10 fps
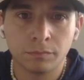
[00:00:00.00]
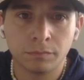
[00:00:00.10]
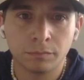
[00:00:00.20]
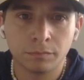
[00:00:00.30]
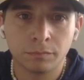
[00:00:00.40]

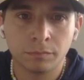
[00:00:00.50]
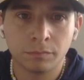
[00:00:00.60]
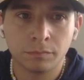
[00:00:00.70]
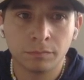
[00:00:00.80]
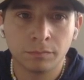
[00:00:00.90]

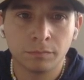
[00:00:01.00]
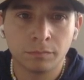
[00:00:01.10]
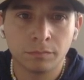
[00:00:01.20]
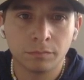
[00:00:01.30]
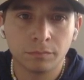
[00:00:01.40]

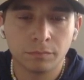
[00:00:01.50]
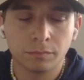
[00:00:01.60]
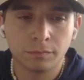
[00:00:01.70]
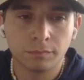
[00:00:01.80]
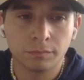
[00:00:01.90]

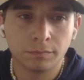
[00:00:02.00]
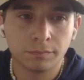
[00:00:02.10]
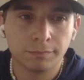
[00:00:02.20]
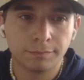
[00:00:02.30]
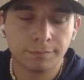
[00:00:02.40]

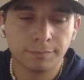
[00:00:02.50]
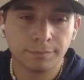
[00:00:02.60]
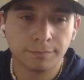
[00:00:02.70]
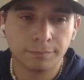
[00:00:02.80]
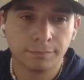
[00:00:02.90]

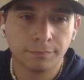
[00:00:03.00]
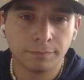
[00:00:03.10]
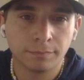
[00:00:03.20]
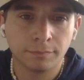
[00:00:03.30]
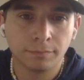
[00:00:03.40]

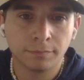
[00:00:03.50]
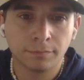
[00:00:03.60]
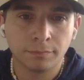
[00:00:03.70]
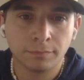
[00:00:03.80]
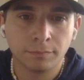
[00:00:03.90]

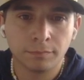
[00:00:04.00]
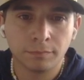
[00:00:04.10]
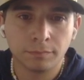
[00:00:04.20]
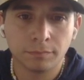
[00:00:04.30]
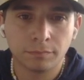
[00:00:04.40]

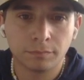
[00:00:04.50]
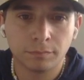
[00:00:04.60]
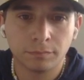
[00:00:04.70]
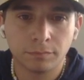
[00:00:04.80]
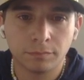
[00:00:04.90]

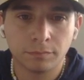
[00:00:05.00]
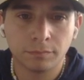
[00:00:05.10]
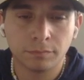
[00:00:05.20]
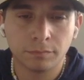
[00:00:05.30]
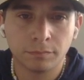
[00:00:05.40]

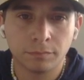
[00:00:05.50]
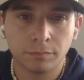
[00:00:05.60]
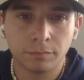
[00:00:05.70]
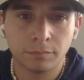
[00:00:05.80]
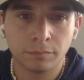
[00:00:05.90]

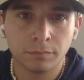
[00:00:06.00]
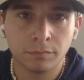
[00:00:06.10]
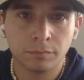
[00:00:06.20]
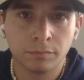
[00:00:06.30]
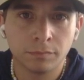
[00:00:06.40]
(not speaking)